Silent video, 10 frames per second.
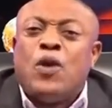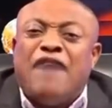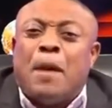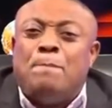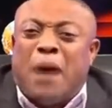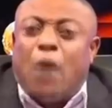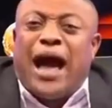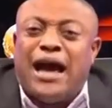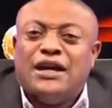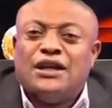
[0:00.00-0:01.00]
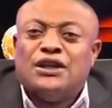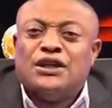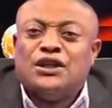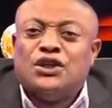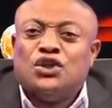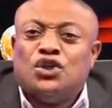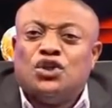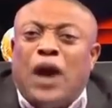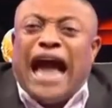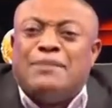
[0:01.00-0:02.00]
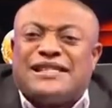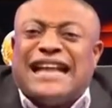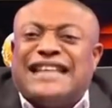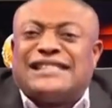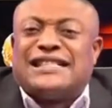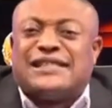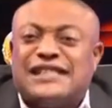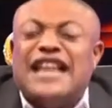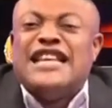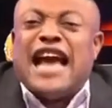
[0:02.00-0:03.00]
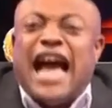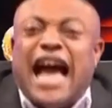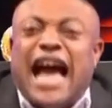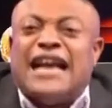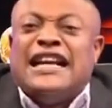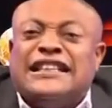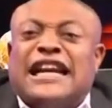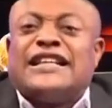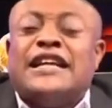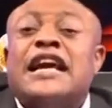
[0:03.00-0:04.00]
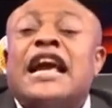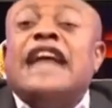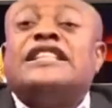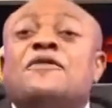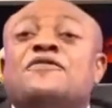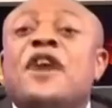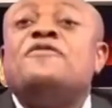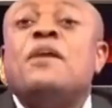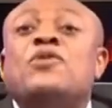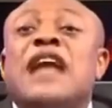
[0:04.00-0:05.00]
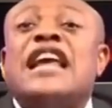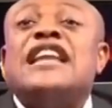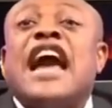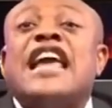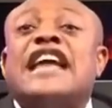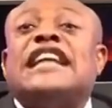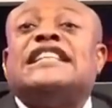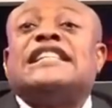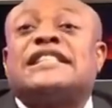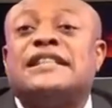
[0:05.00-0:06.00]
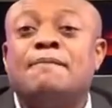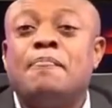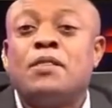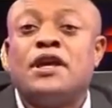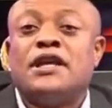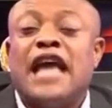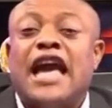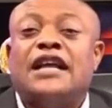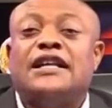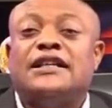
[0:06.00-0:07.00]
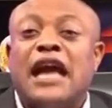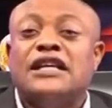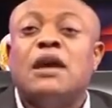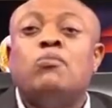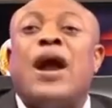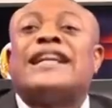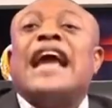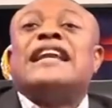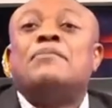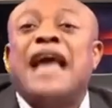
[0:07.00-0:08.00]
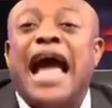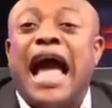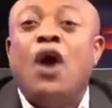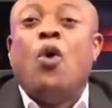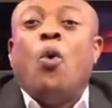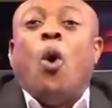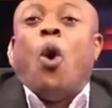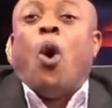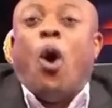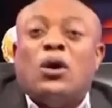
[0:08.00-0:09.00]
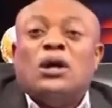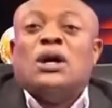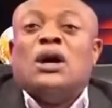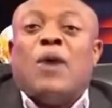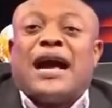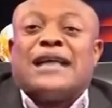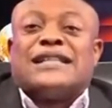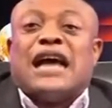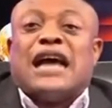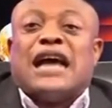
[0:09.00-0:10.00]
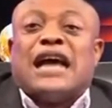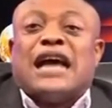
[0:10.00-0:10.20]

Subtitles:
the power to administer justice. Entertaining and judges. You attend the bia wakasa to me